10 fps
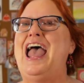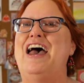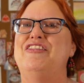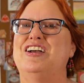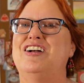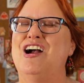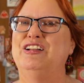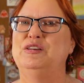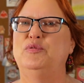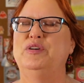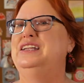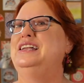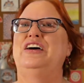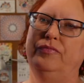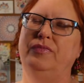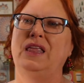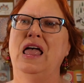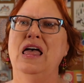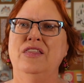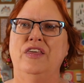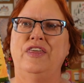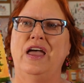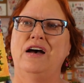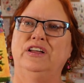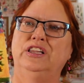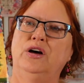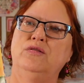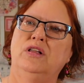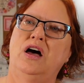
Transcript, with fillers: And then Carla pointed out that they have a local